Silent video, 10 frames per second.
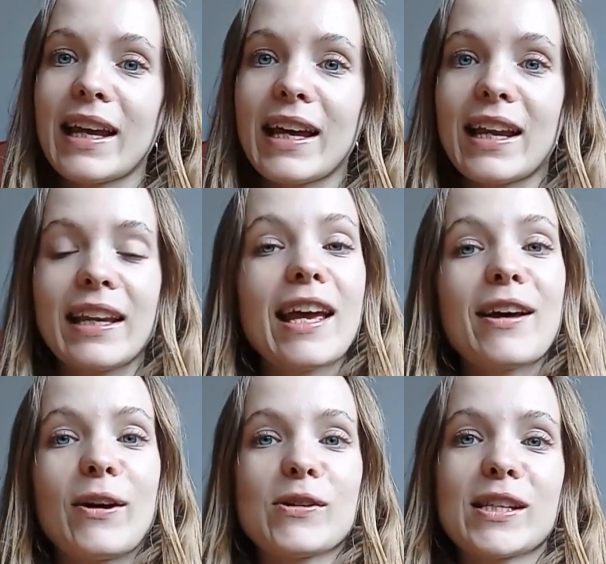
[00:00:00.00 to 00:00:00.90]
And yeah,
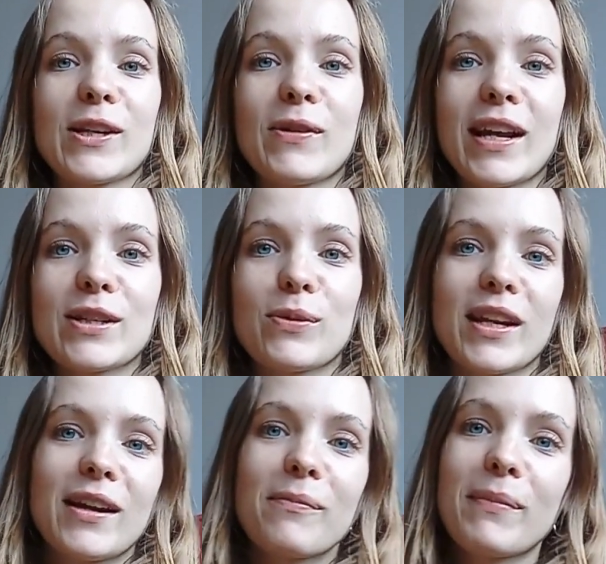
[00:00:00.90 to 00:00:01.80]
I'll see you next
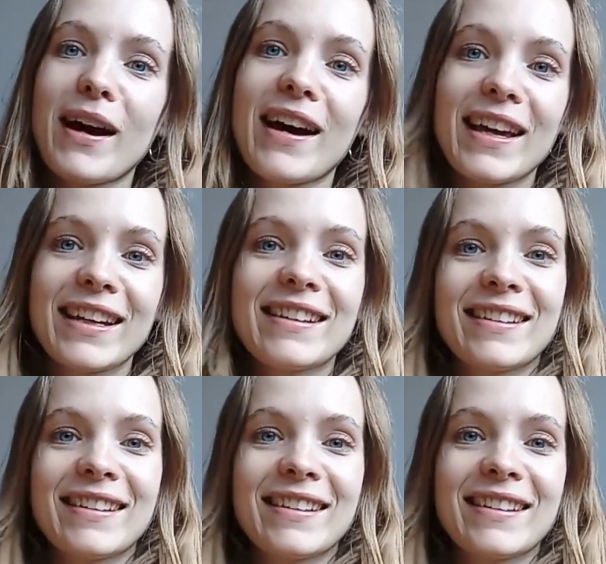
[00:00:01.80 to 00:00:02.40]
week. Bye!